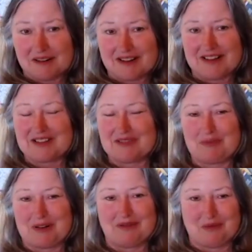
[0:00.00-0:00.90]
And that's
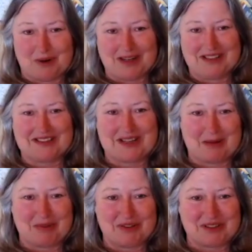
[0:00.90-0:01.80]
been well
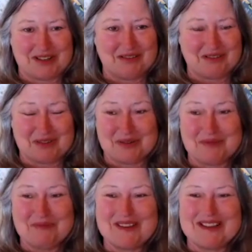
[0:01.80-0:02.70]
established now.
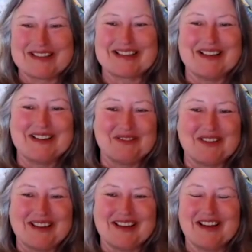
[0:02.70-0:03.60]
So it's kind of
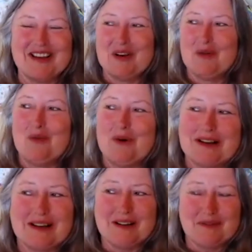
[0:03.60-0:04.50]
like, what
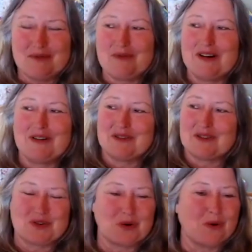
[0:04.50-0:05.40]
kind of rigor
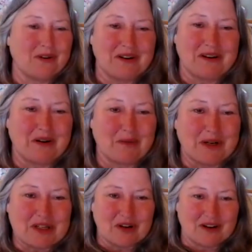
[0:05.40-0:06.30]
story are
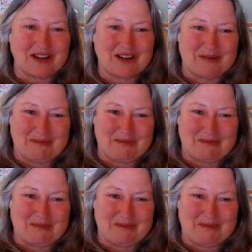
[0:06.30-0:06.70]
we talking